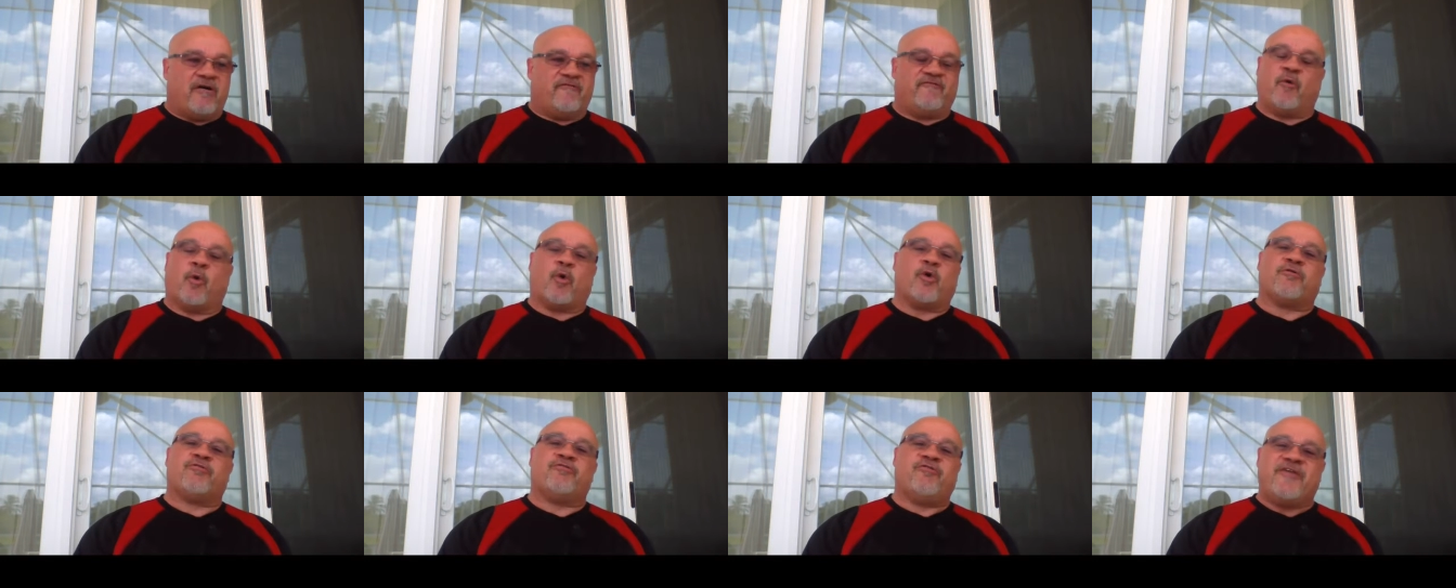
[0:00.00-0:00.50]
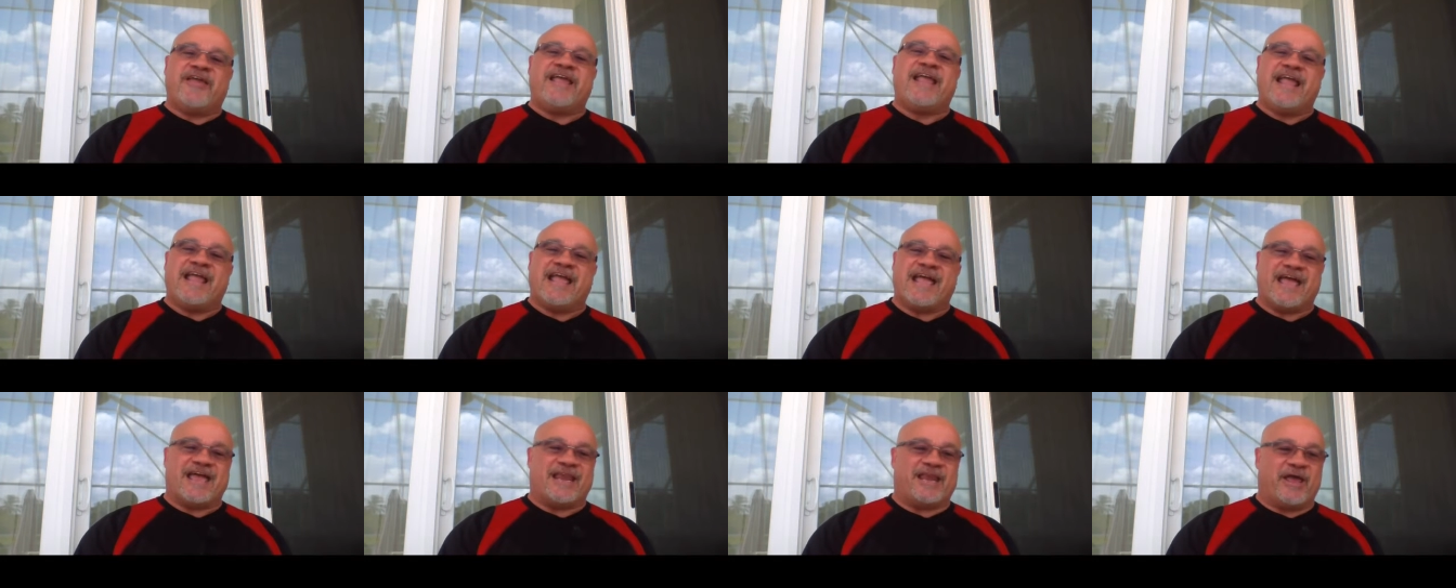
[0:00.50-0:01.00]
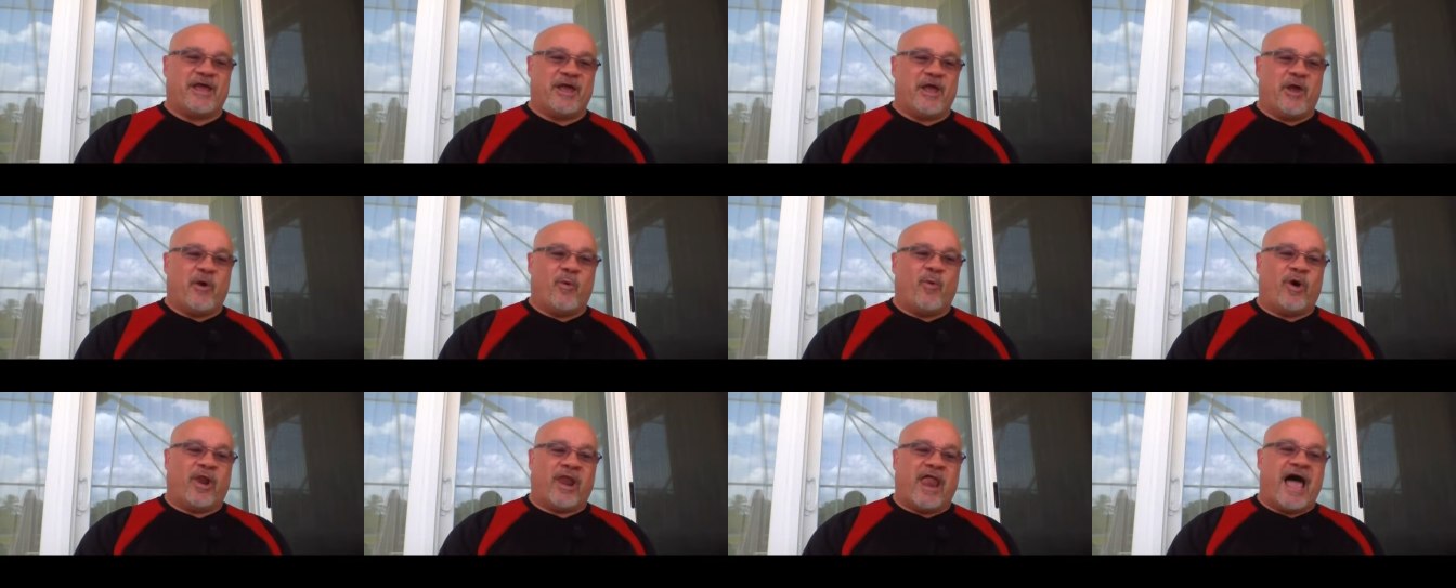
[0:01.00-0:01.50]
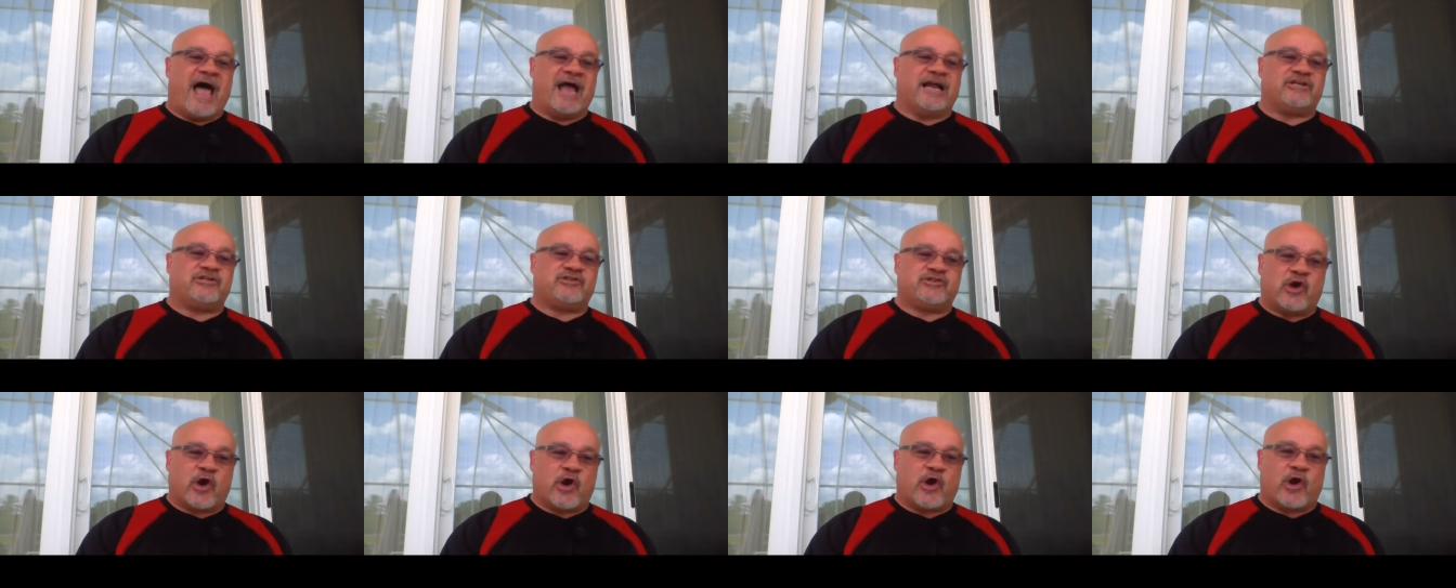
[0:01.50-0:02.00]
"For then will I
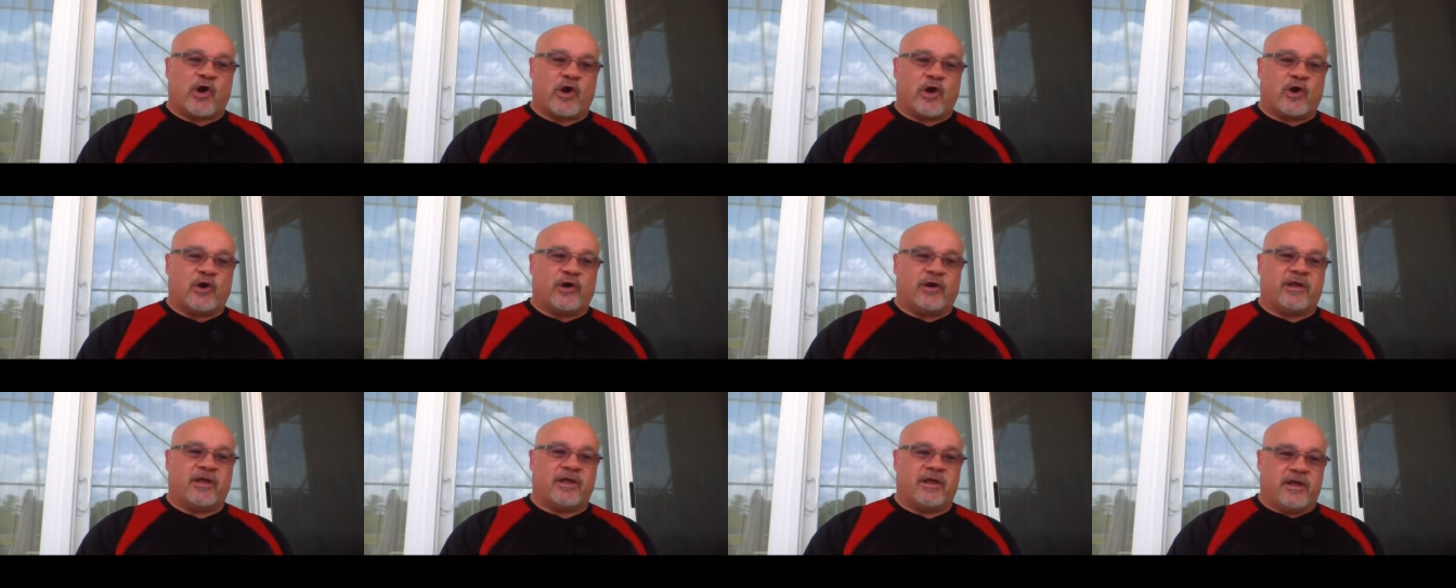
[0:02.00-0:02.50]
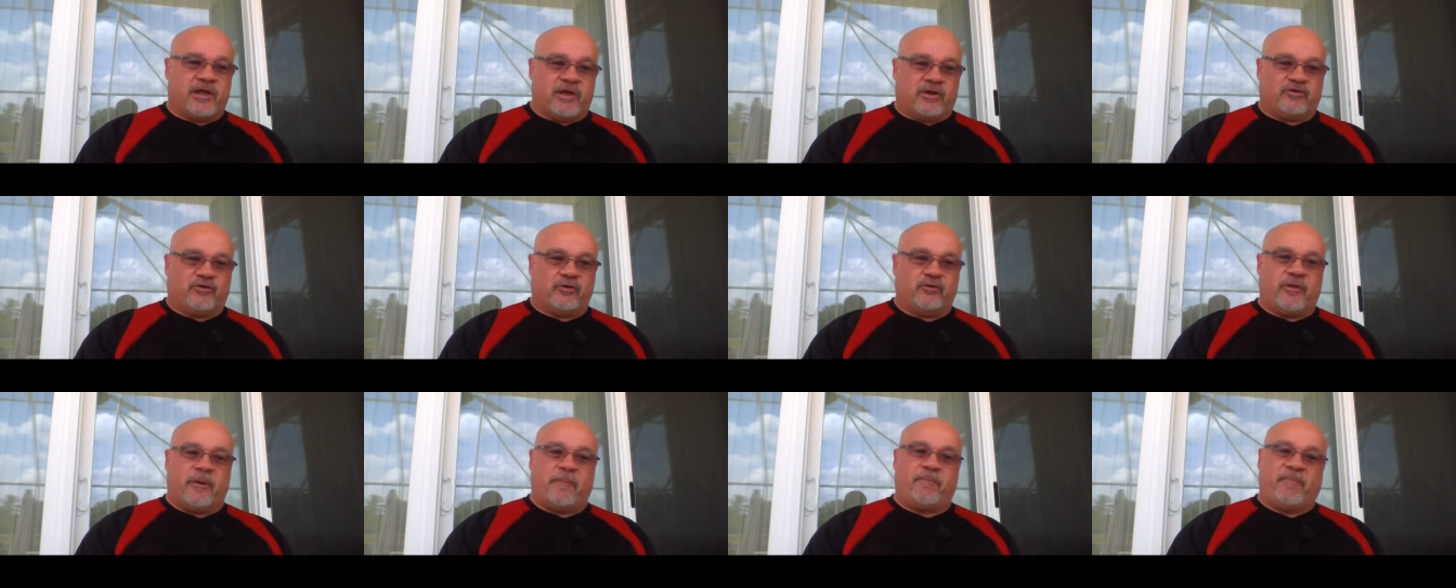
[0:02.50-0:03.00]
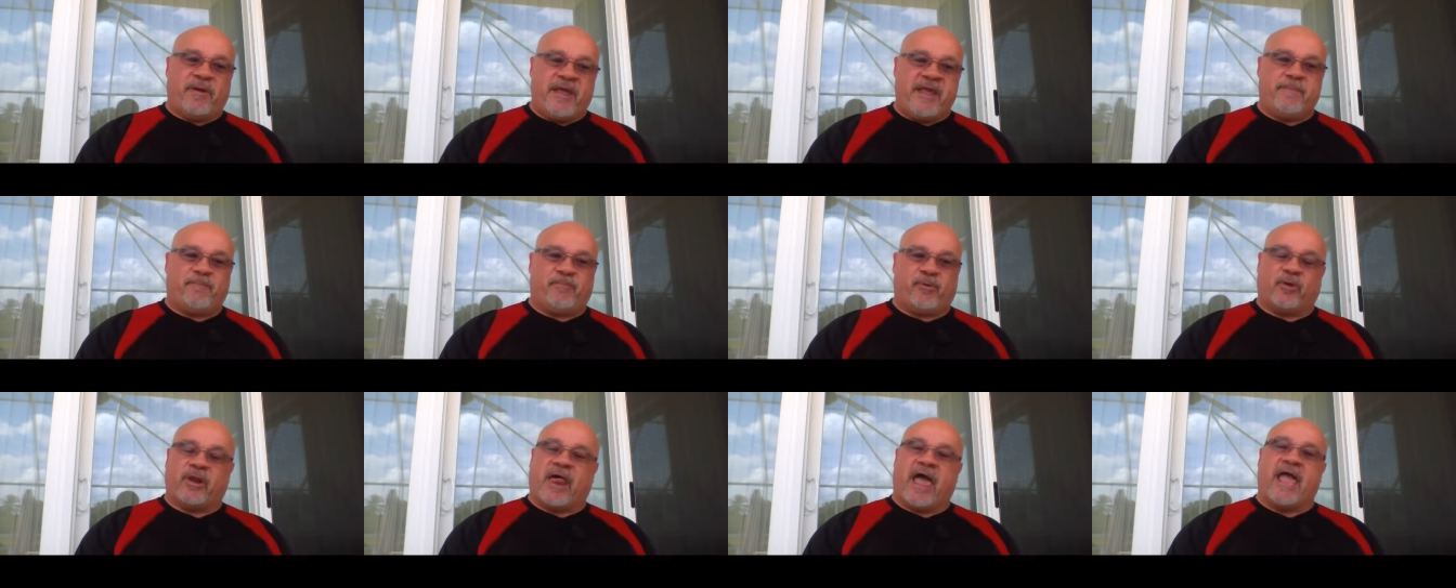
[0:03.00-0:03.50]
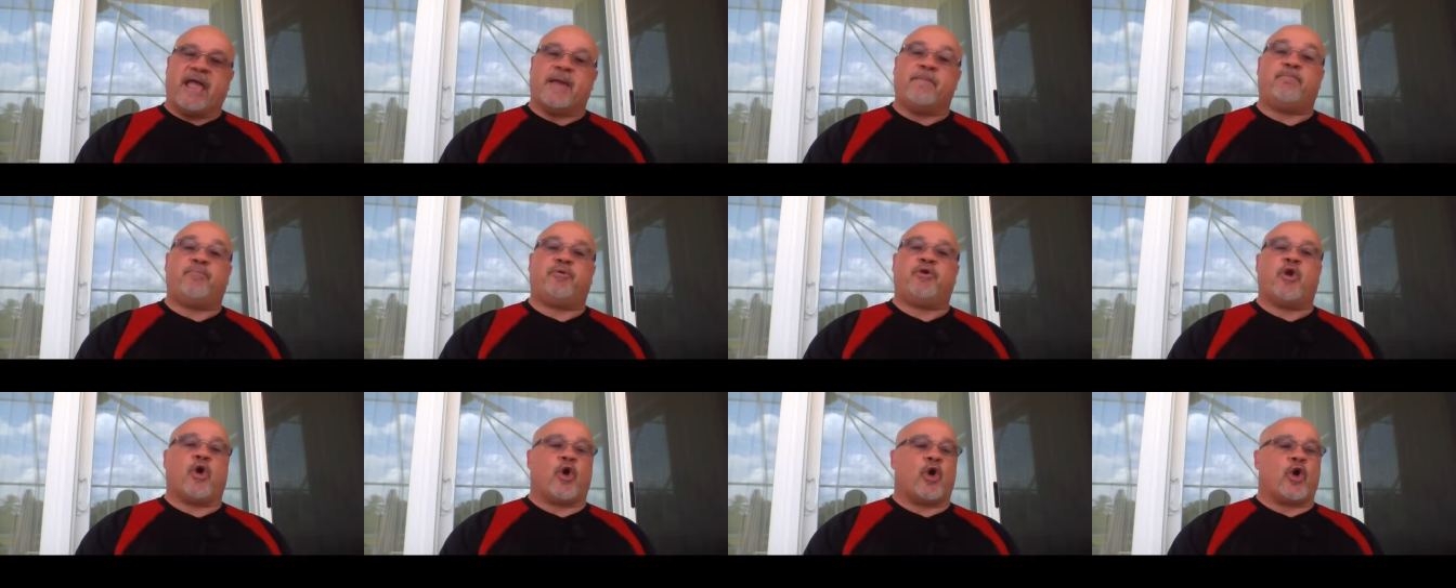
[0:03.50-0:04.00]
turn to the people a
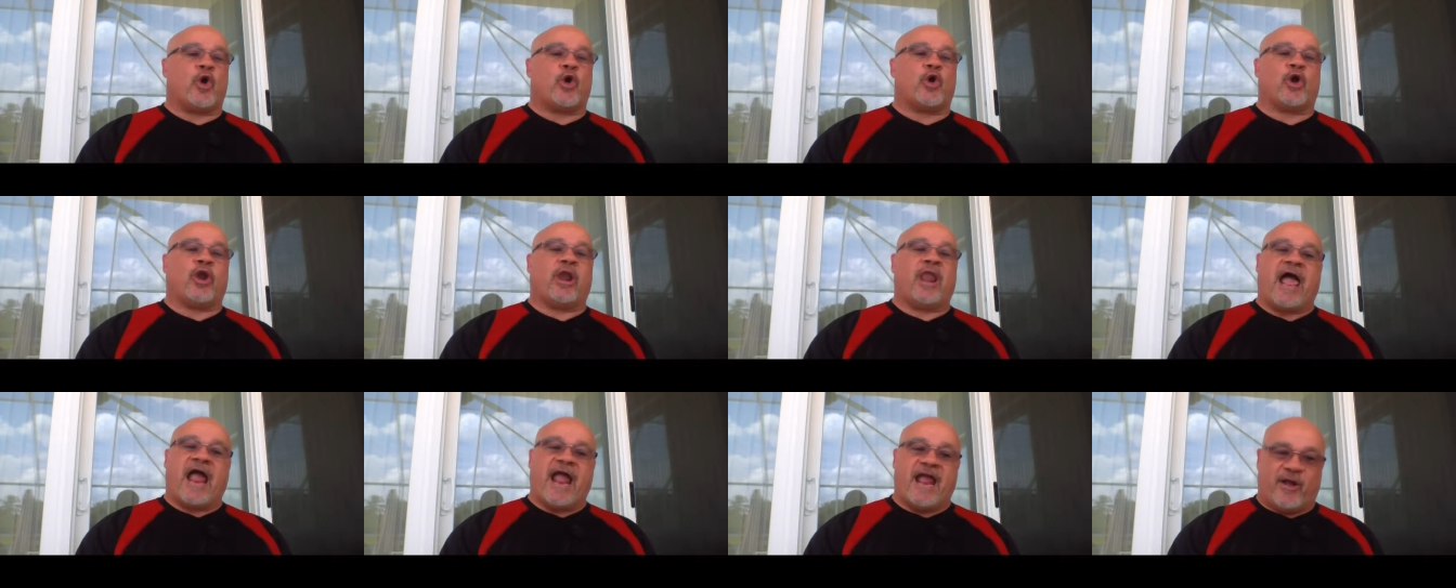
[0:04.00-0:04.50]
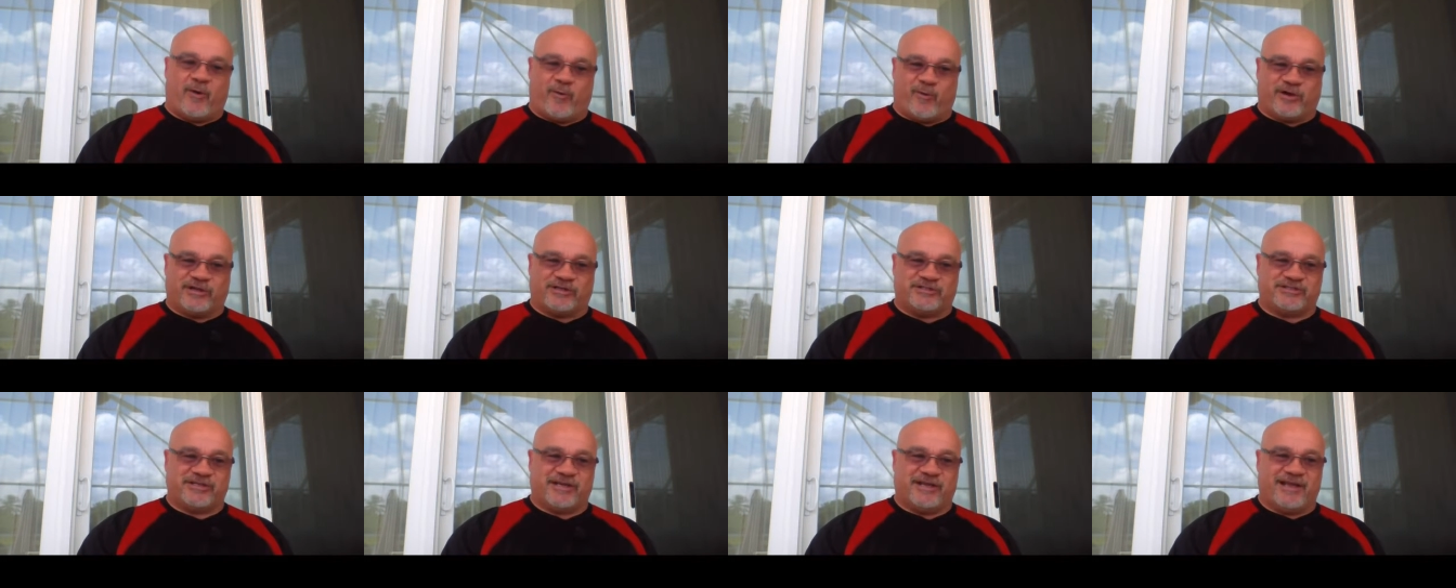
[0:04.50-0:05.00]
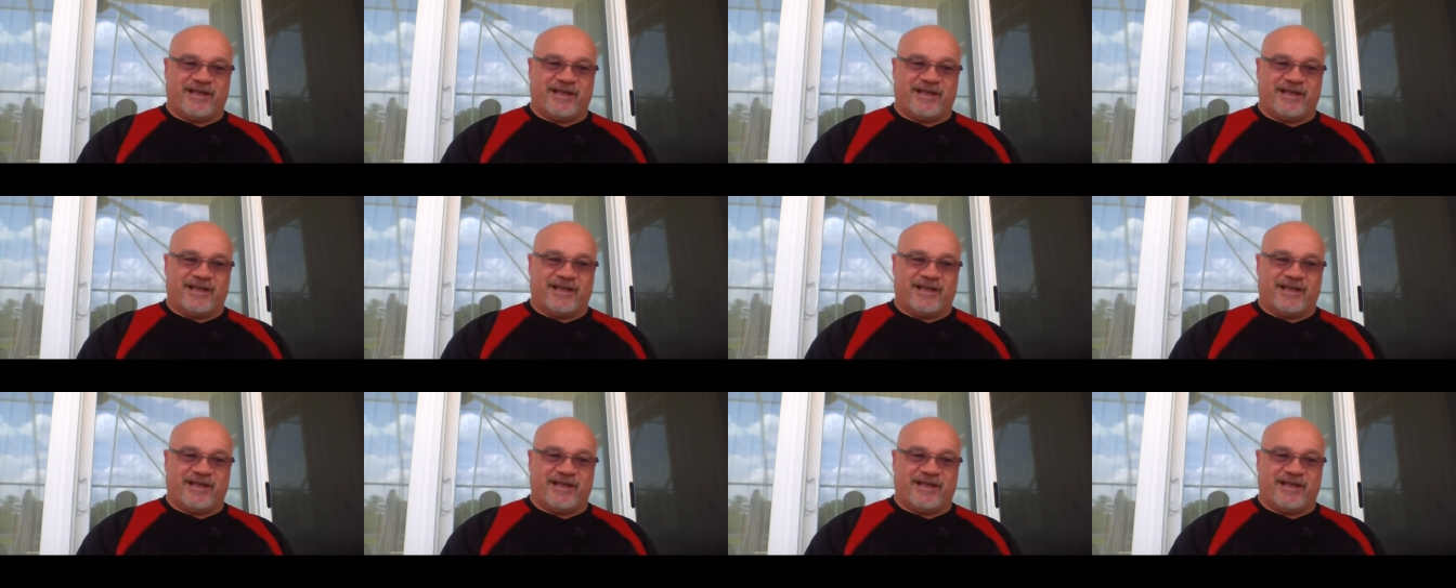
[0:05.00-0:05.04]
pure language,